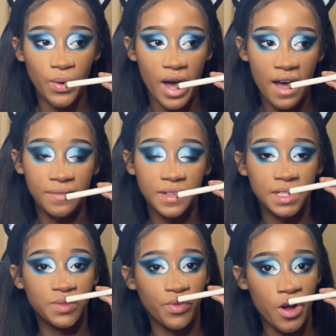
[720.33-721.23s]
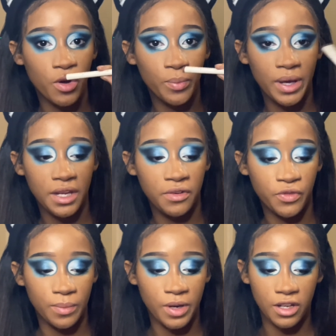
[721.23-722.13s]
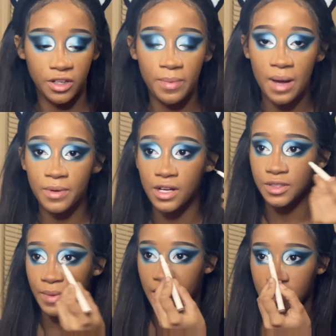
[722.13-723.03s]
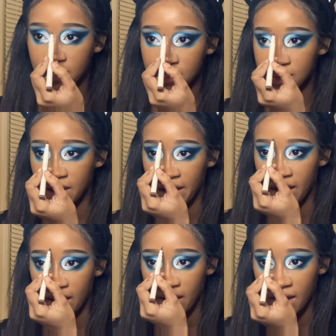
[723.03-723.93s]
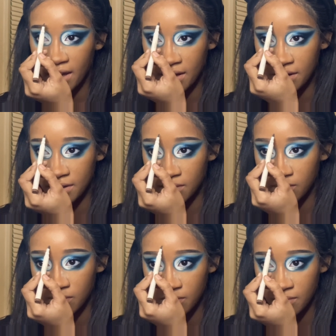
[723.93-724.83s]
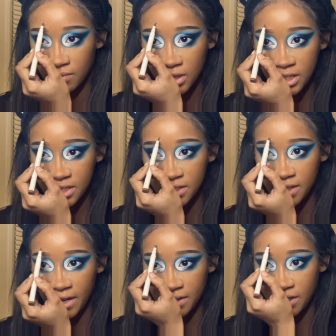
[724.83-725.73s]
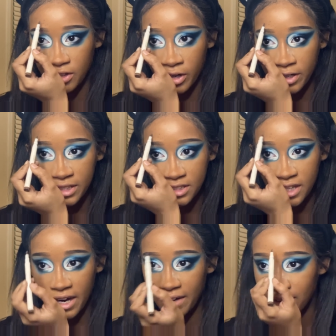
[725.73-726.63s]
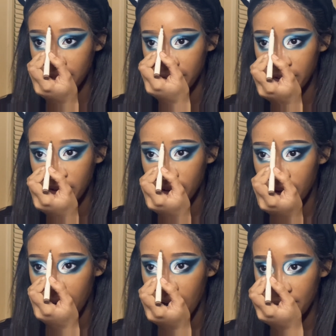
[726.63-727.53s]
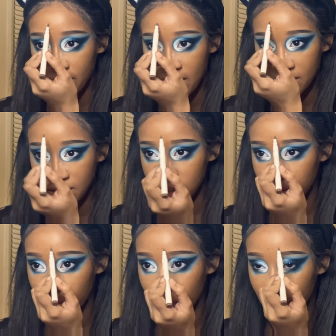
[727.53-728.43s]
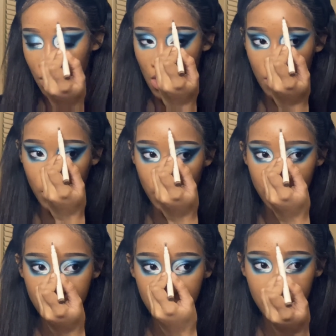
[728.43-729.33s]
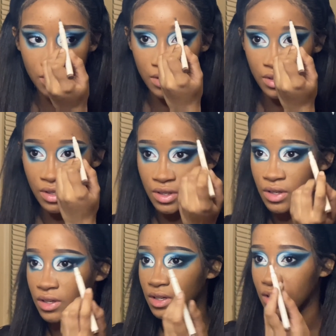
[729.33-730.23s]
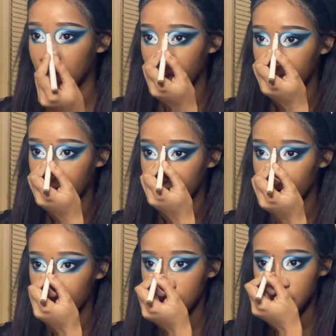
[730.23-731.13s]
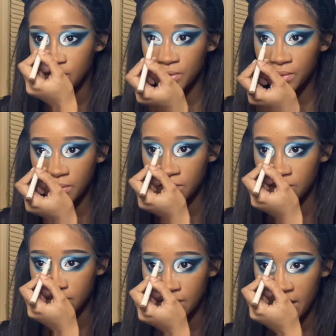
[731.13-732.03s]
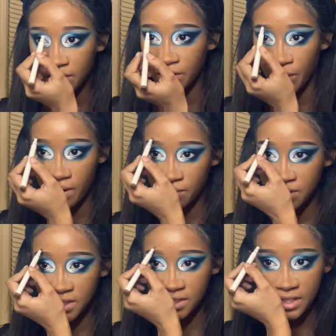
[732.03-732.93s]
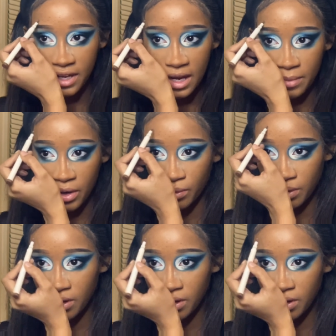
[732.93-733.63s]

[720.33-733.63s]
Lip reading: I have this freckle pin from ColourPop Cosmetics, and this is like the darkest shade. I've had this for almost a year or two, I don't know, ever since it came out.